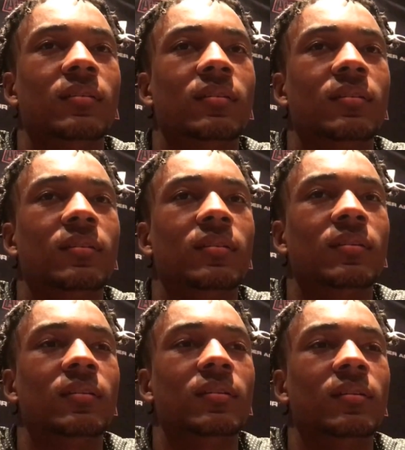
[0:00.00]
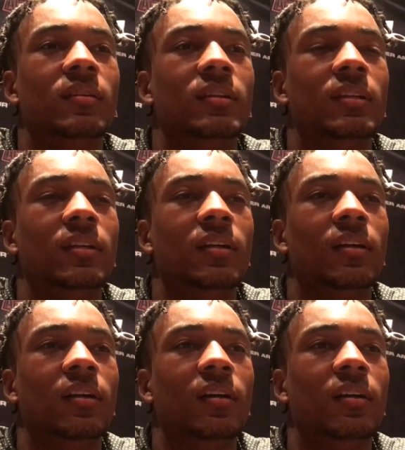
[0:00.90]
blow up for you?
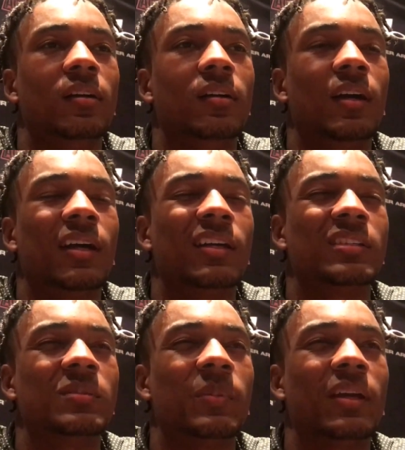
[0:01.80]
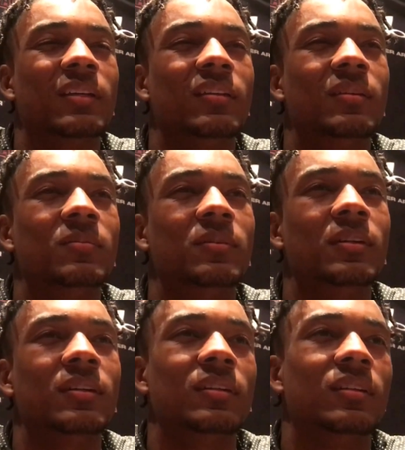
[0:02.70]
Uh, I expected it,
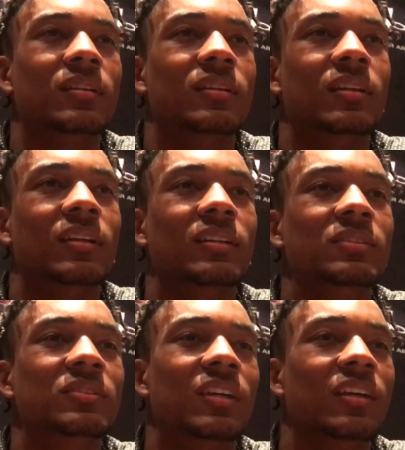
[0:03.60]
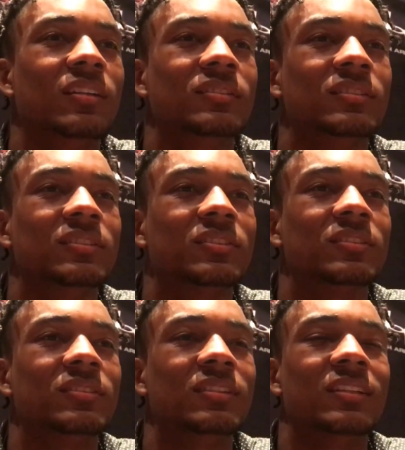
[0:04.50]
but no, it was like
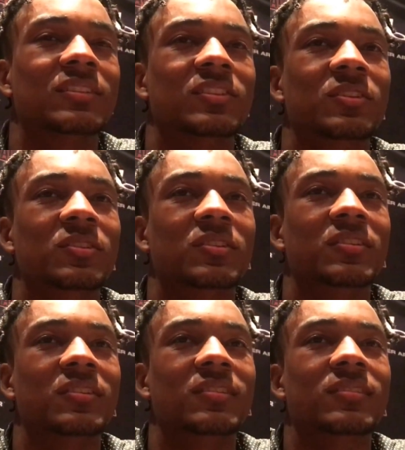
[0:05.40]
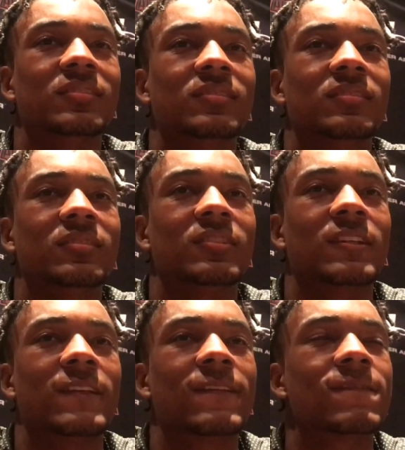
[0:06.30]
yes and no.
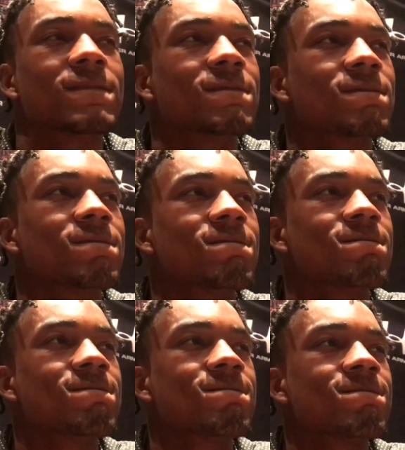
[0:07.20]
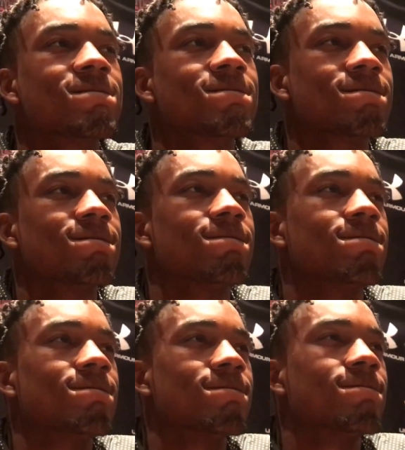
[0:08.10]
Over time, what, what staff do you think you
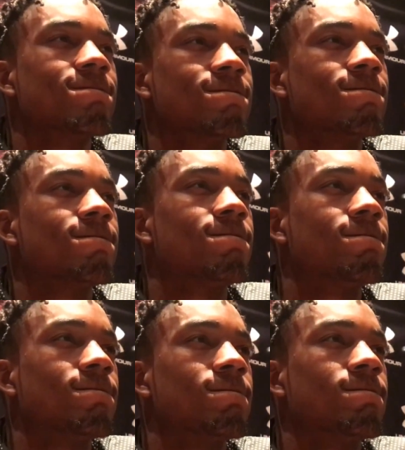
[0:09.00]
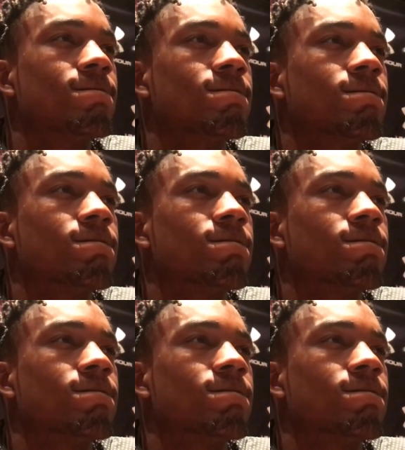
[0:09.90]
built the best relationship with?